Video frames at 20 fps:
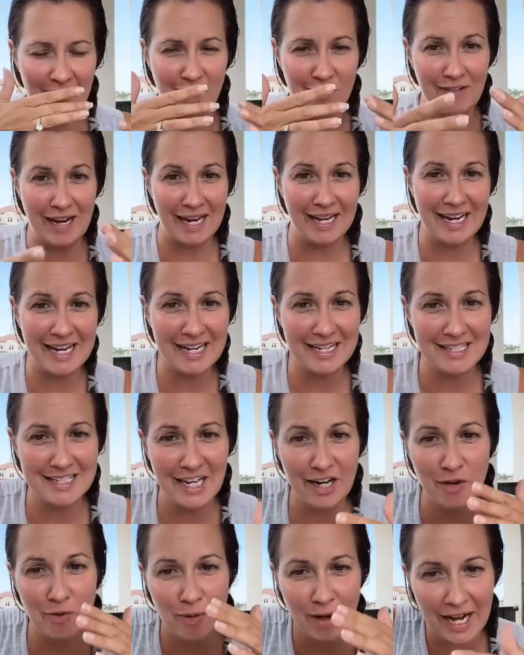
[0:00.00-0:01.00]
I love that Lina's
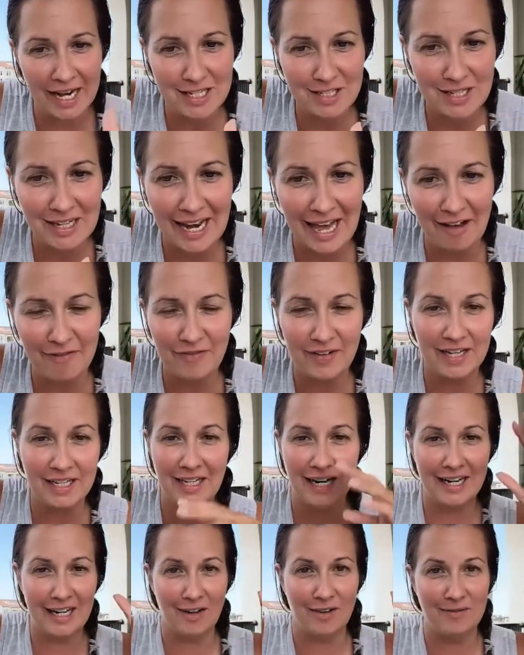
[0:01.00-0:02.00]
here. Renee's
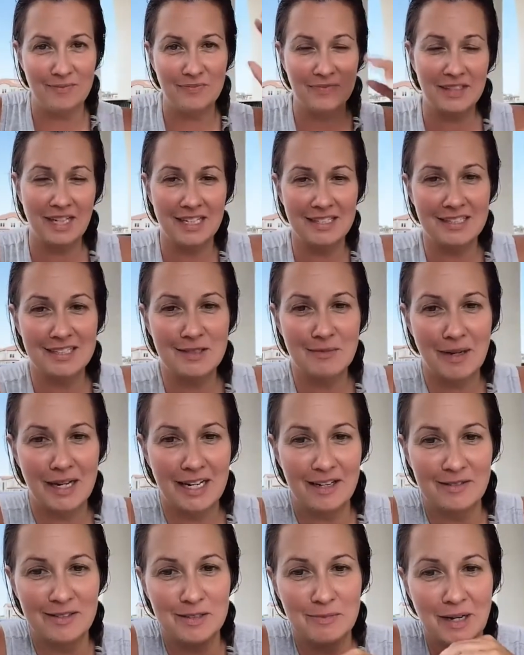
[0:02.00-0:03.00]
laughing. I know. I just
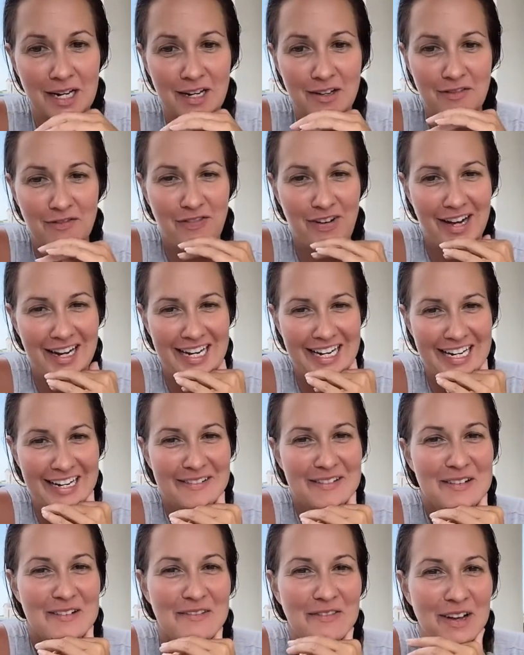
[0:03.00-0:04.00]
made it. was making funny
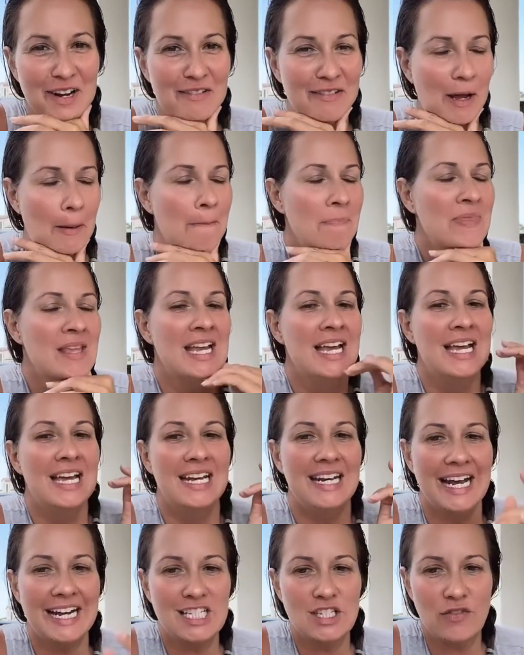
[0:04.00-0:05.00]
fun of it
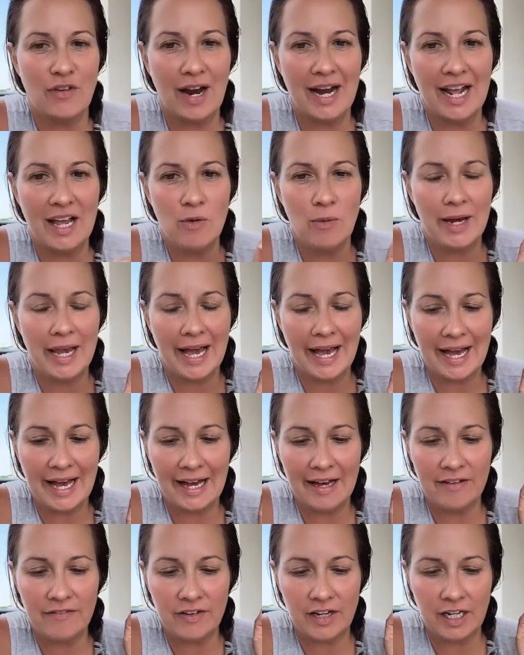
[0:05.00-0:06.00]
next Friday we
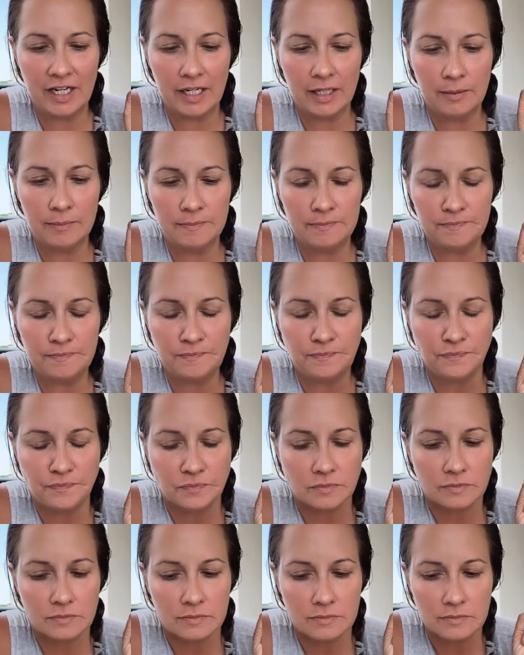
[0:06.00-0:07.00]
have um,
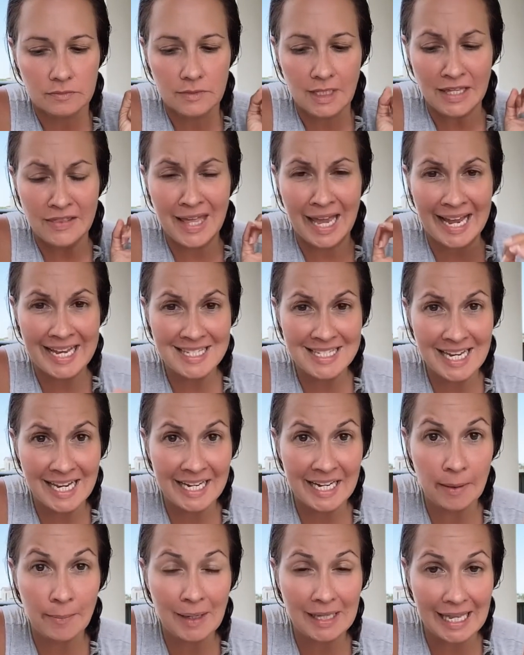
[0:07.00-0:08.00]
the
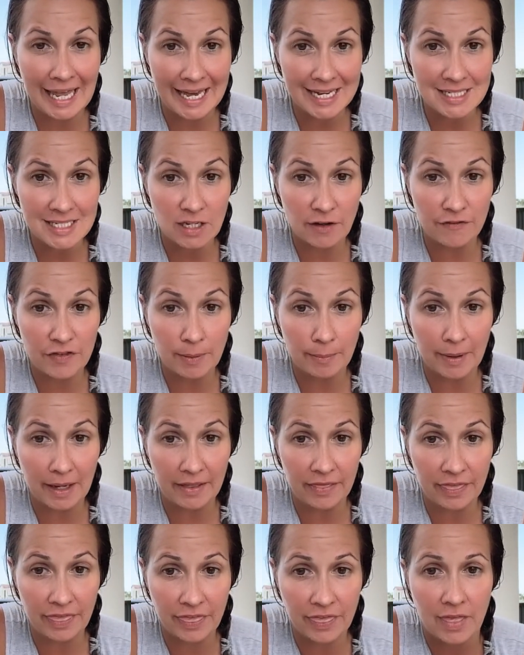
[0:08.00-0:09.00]
ACIM class of the
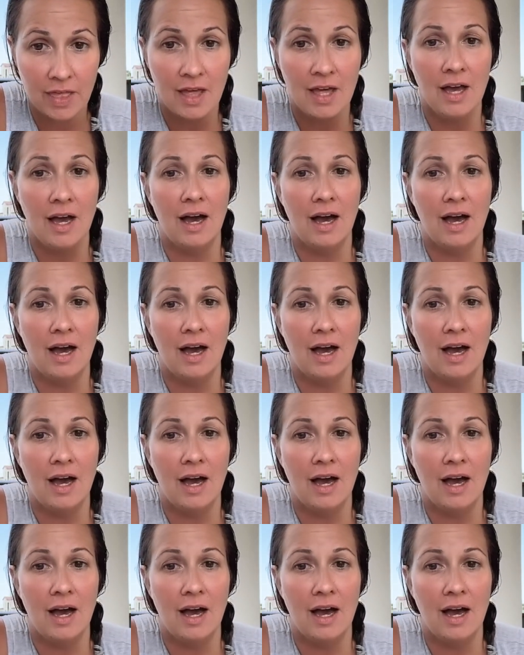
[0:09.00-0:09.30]
month.